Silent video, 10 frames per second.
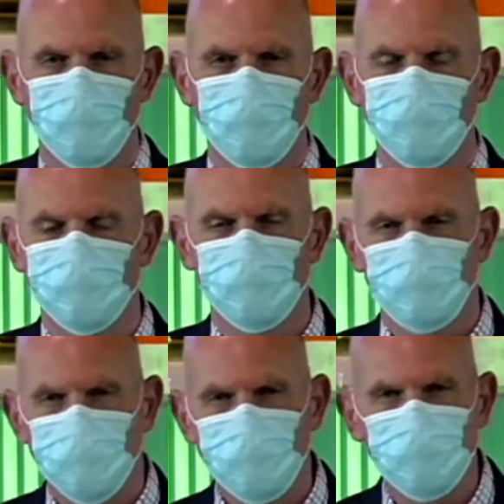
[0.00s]
it's
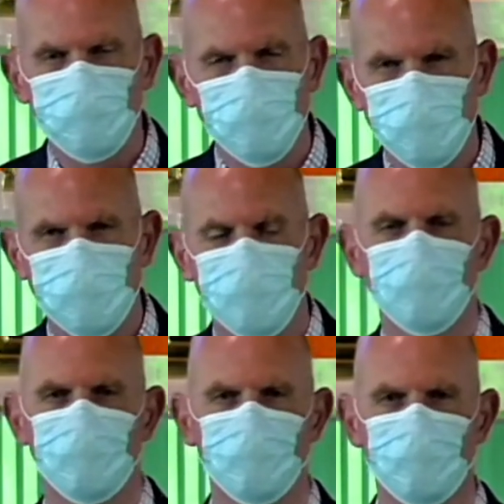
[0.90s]
clear to me
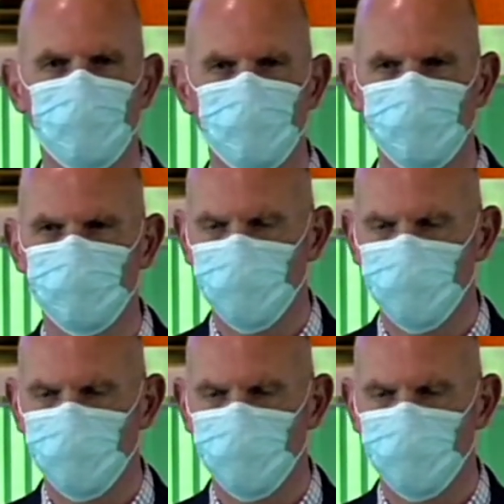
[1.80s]
that